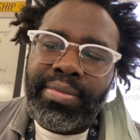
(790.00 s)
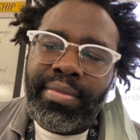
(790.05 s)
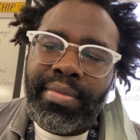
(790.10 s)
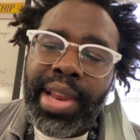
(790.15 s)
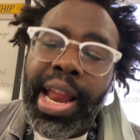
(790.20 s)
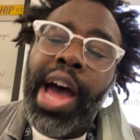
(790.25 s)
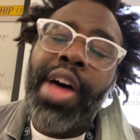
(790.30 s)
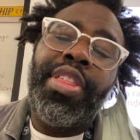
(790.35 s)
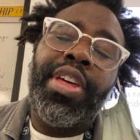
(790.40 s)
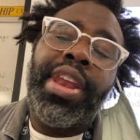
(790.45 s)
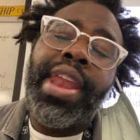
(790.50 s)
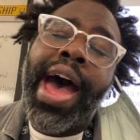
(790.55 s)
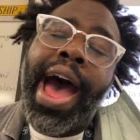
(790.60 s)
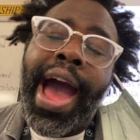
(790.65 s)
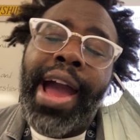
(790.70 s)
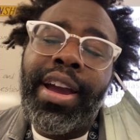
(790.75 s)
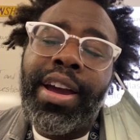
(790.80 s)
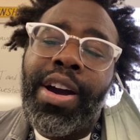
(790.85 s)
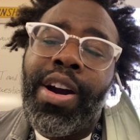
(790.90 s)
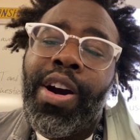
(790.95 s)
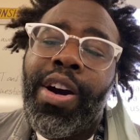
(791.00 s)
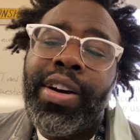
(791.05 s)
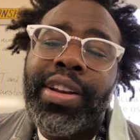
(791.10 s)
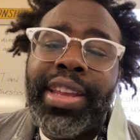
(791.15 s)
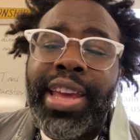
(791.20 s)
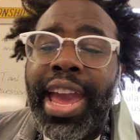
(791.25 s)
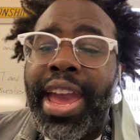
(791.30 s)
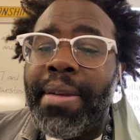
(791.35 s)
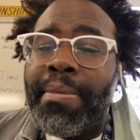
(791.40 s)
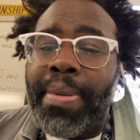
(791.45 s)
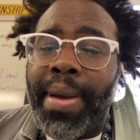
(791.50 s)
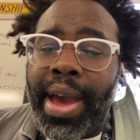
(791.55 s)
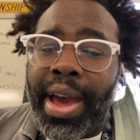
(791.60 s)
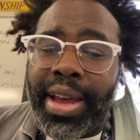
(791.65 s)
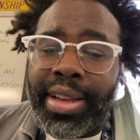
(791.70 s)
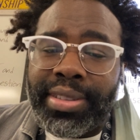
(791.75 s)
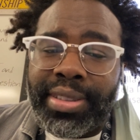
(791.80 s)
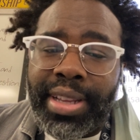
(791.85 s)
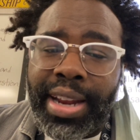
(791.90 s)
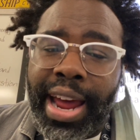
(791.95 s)
Now, the knock on Game
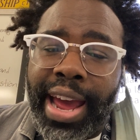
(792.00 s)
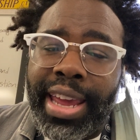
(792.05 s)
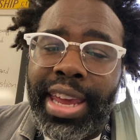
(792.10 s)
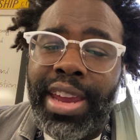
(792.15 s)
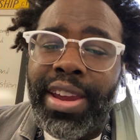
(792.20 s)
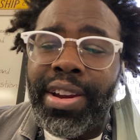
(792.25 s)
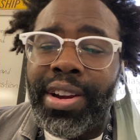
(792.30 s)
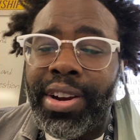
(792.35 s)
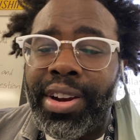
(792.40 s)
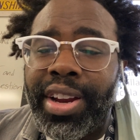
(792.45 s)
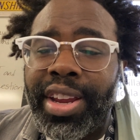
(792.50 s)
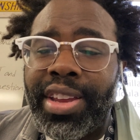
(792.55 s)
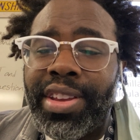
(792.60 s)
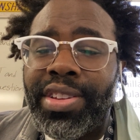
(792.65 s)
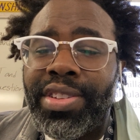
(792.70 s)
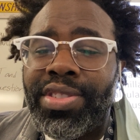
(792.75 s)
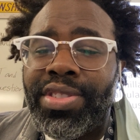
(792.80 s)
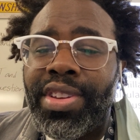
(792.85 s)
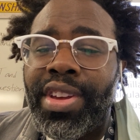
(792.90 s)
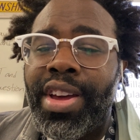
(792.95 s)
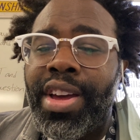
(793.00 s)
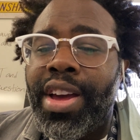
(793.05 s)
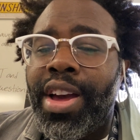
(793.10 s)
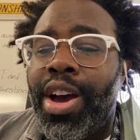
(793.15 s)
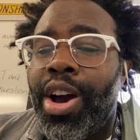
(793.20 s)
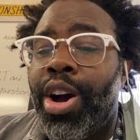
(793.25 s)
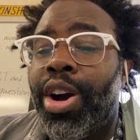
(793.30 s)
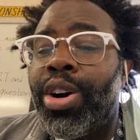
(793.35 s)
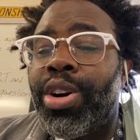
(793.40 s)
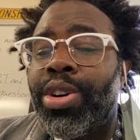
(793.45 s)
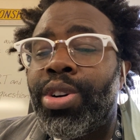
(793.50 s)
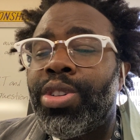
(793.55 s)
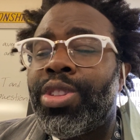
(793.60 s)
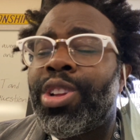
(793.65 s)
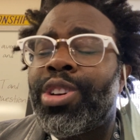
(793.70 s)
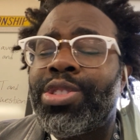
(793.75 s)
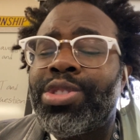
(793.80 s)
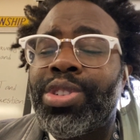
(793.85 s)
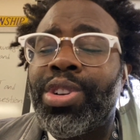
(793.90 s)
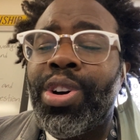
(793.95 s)
Pass that I hear is, oh,
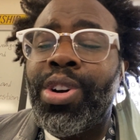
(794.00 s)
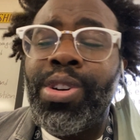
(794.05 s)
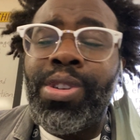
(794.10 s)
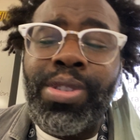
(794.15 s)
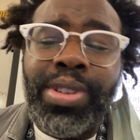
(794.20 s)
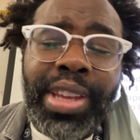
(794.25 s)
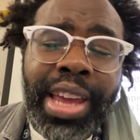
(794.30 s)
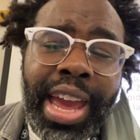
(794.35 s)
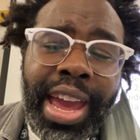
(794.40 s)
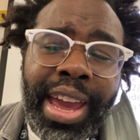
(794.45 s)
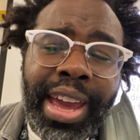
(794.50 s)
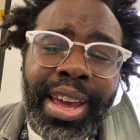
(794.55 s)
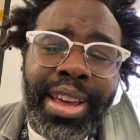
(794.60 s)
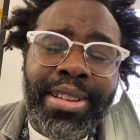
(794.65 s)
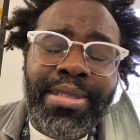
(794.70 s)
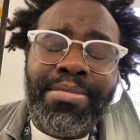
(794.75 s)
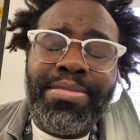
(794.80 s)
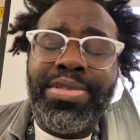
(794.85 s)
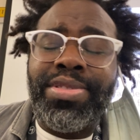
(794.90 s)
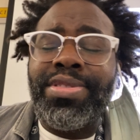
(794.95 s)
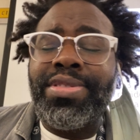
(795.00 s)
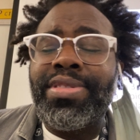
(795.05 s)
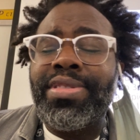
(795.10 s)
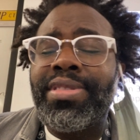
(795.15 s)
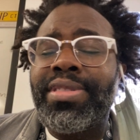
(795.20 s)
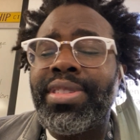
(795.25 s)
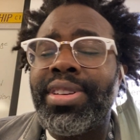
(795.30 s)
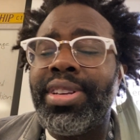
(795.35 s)
those are old games.